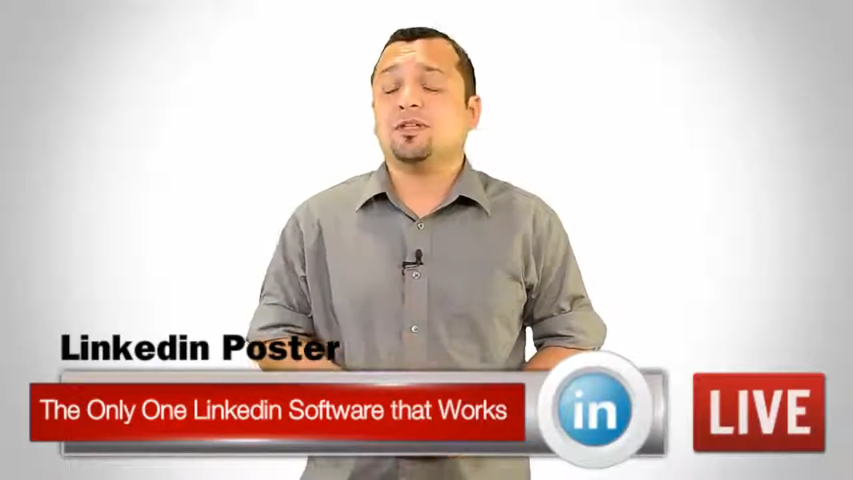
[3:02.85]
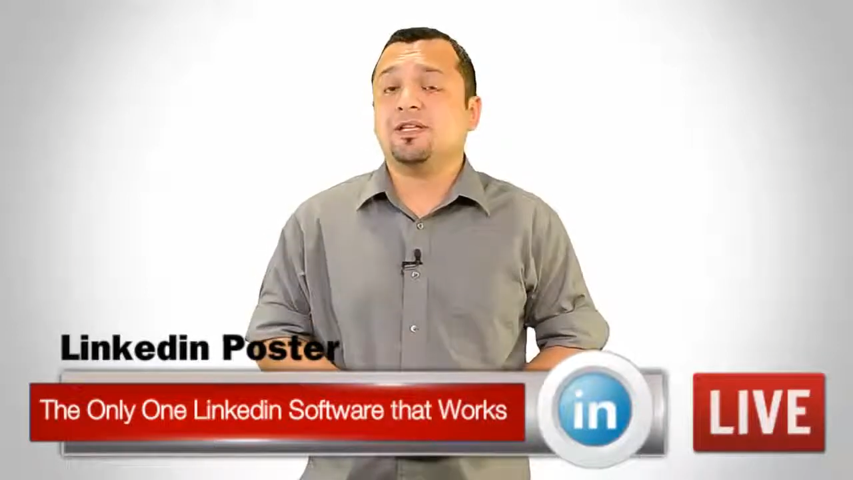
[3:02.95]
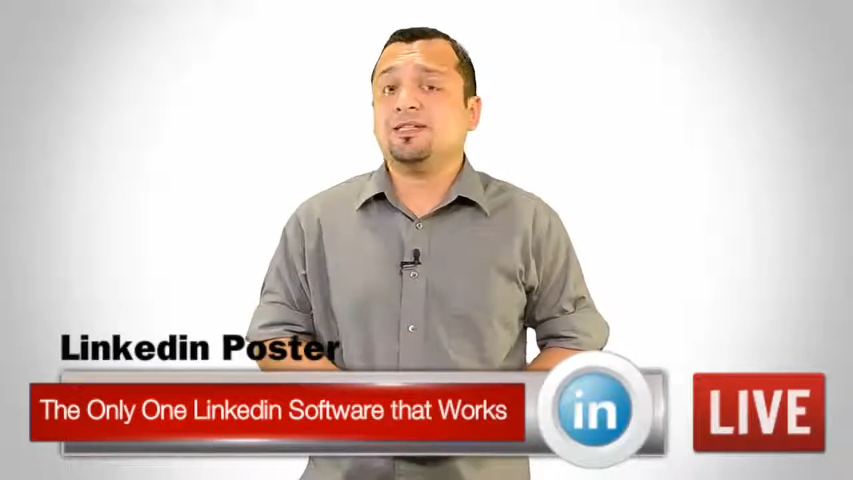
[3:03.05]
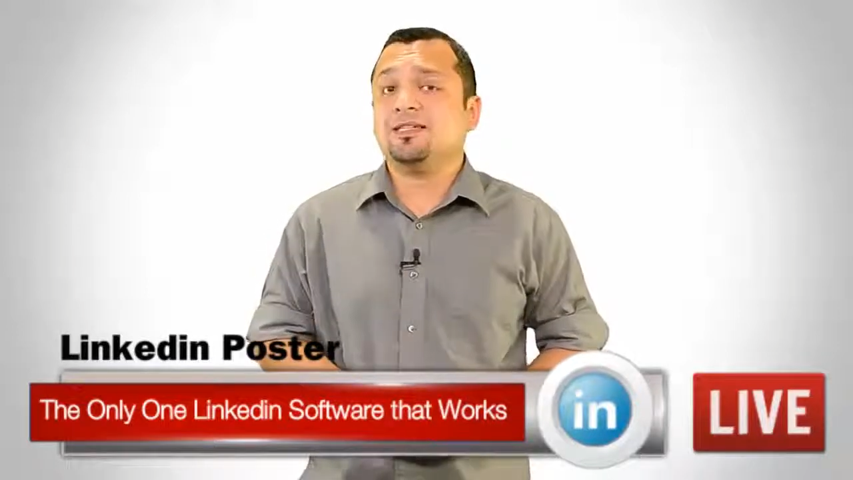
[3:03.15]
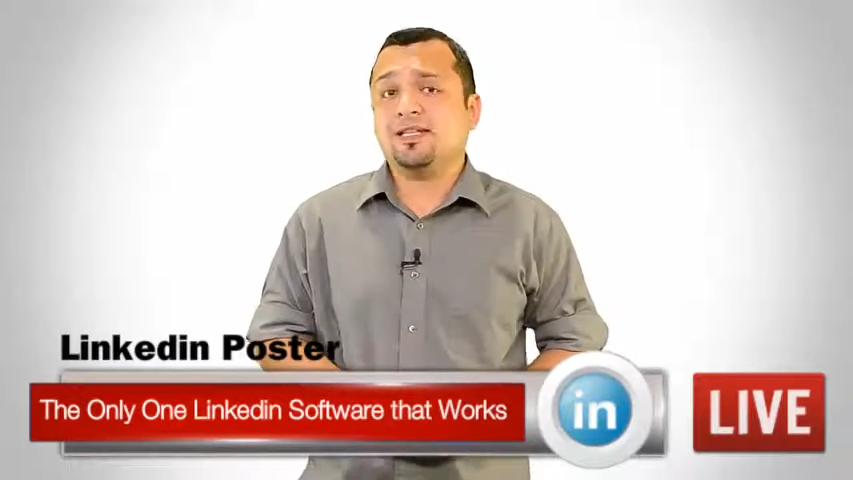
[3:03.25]

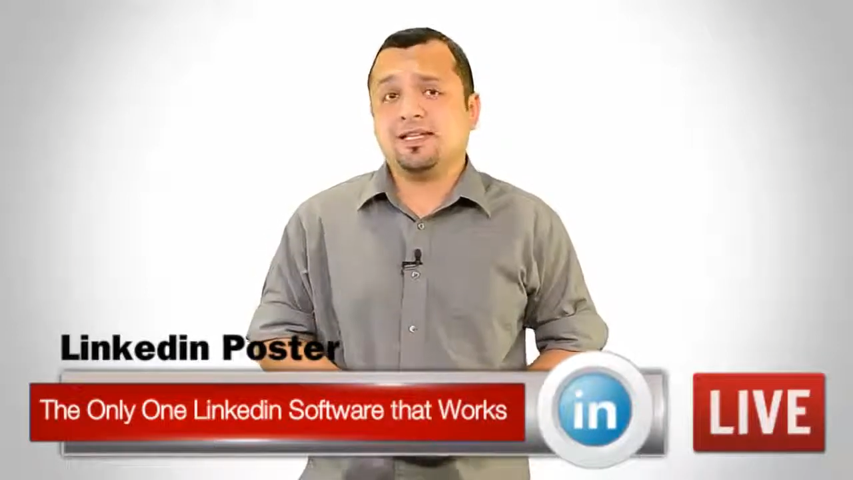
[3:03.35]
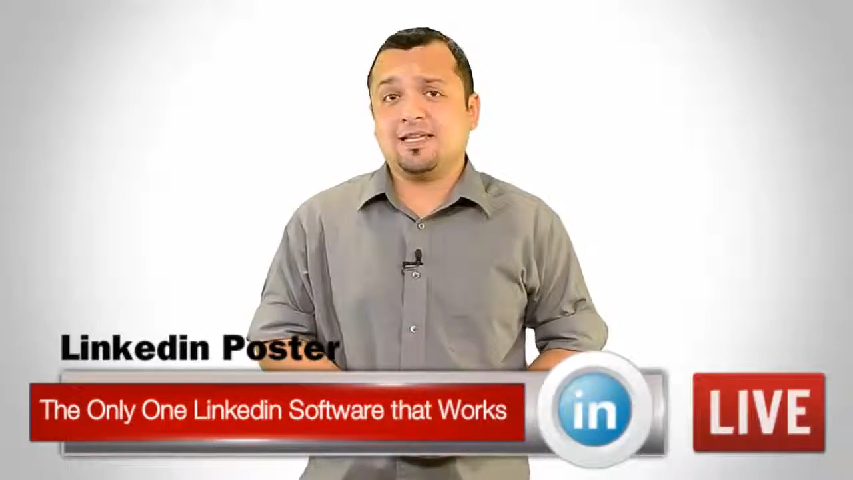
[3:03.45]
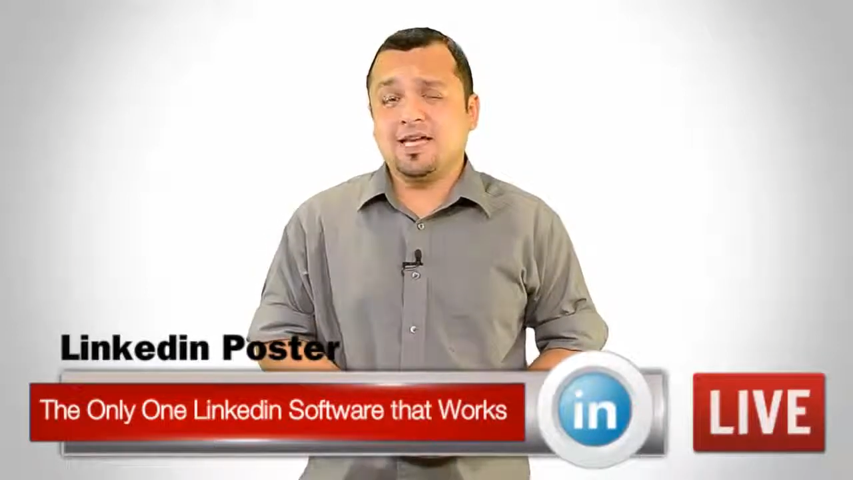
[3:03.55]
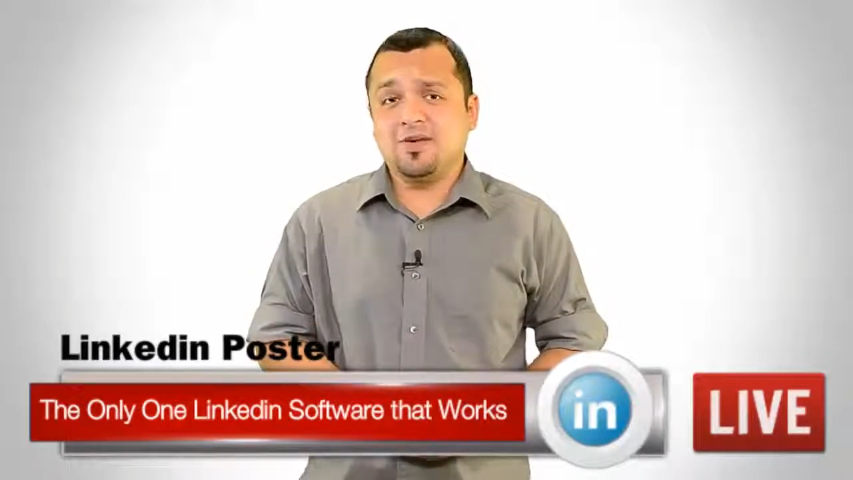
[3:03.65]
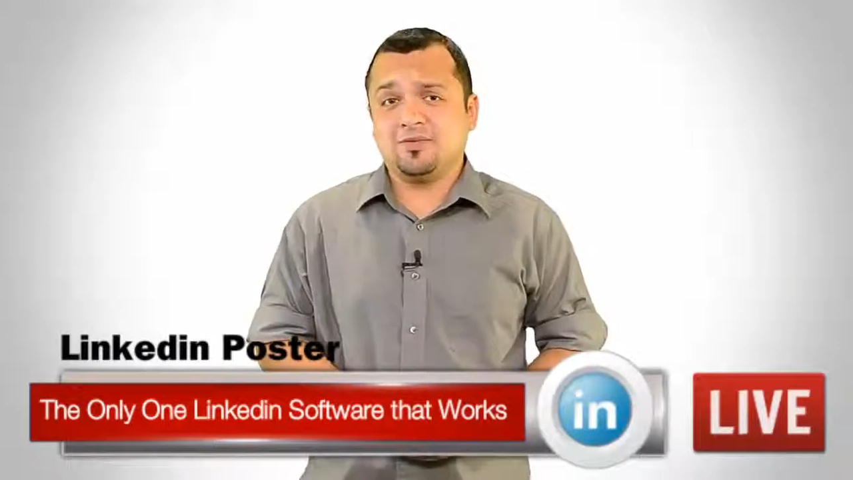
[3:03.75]
LinkedIn
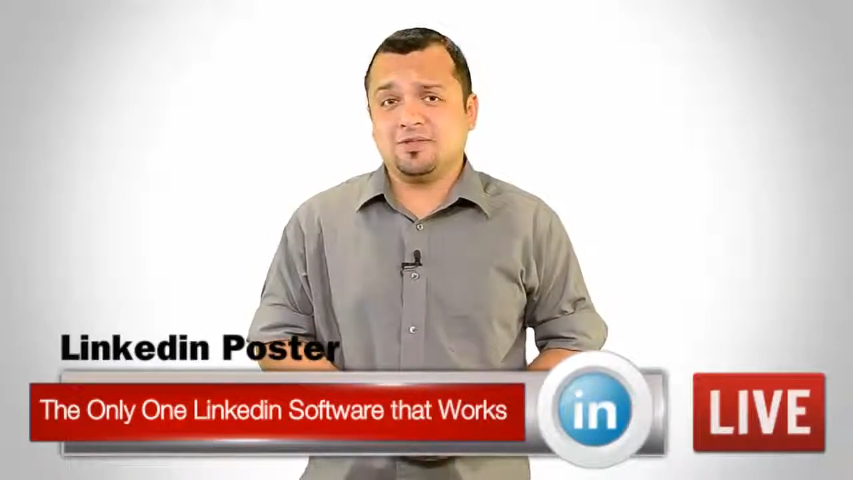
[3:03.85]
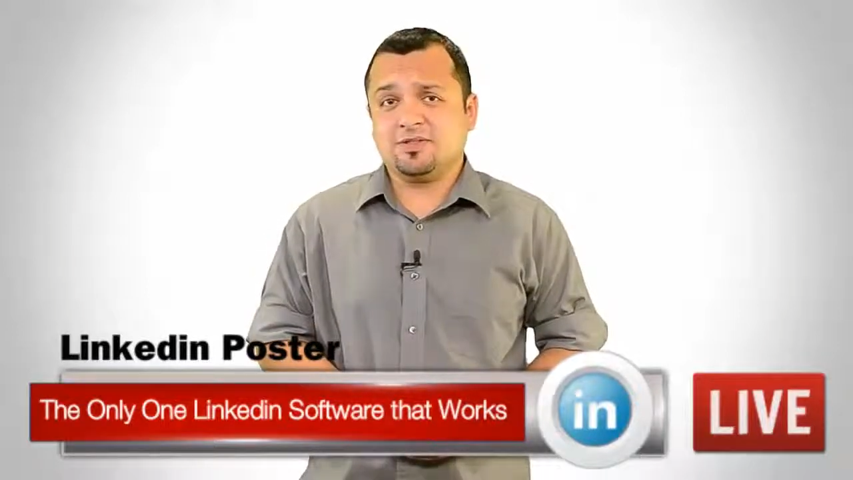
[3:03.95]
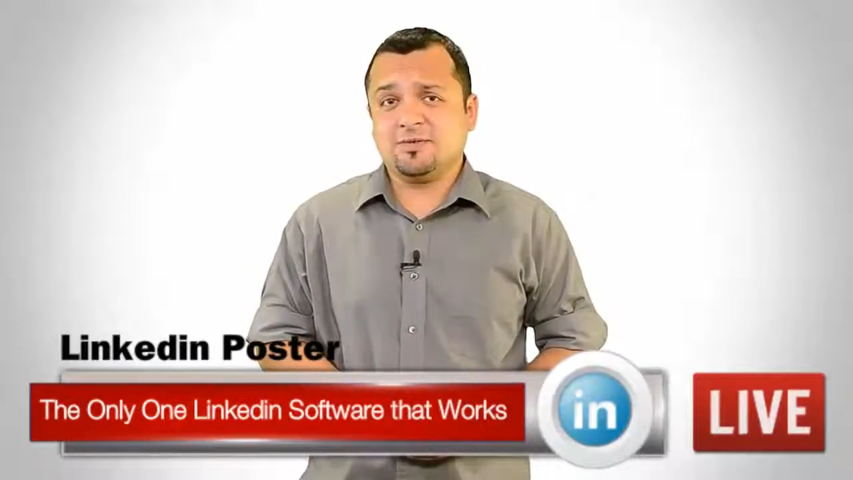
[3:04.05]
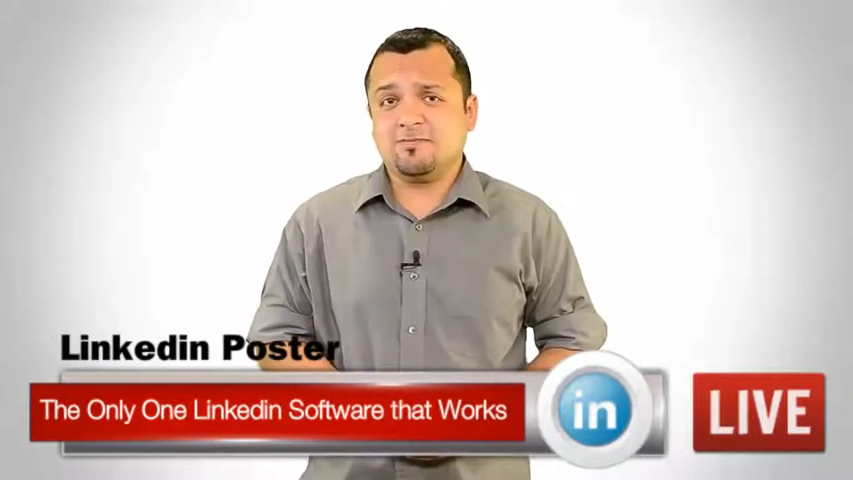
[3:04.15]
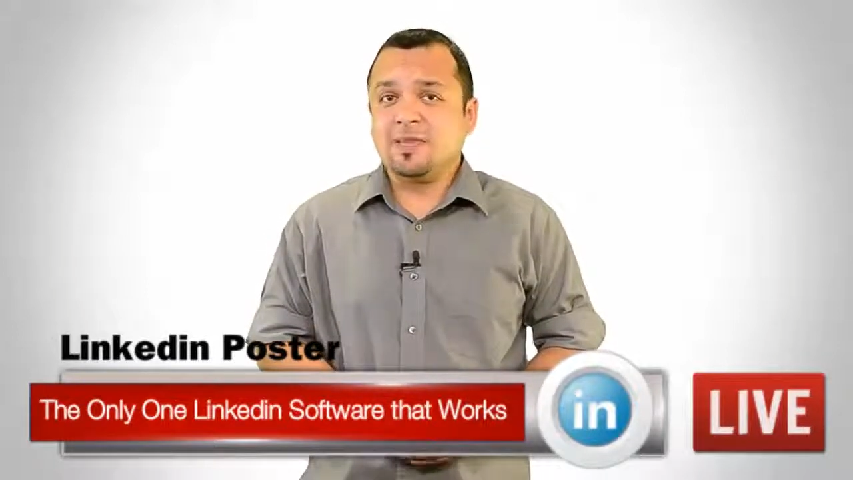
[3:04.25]
accounts.